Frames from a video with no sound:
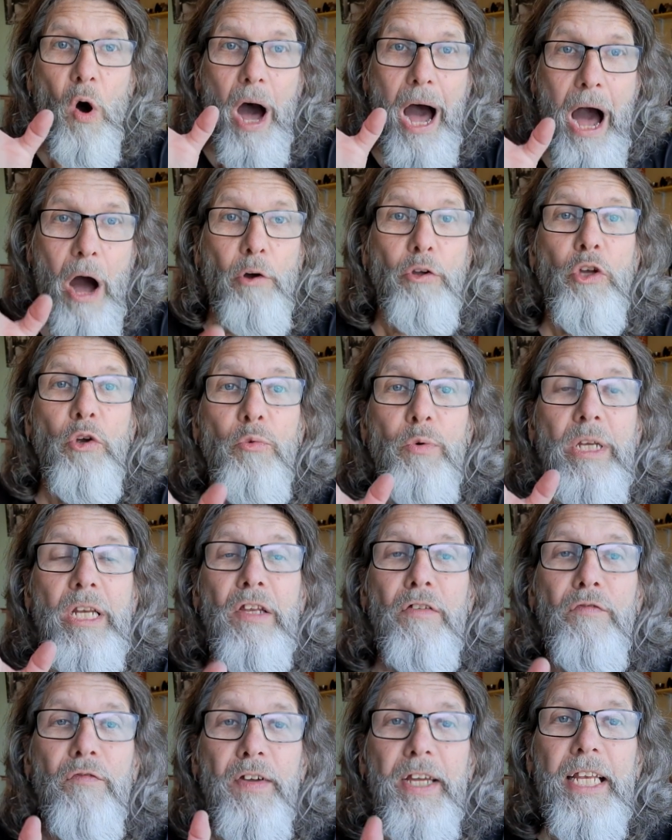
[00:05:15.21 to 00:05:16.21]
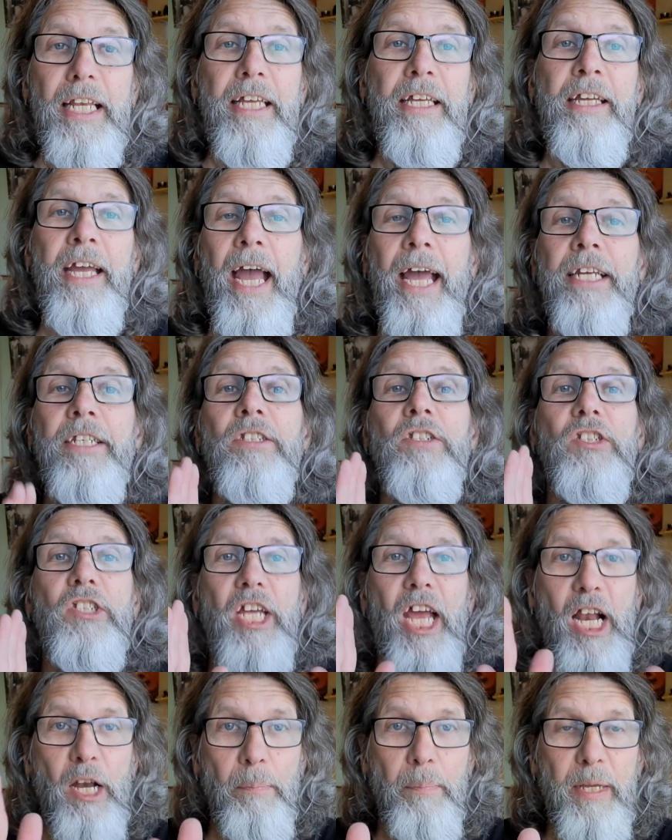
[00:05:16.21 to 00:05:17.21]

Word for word: how you're really feeling and tell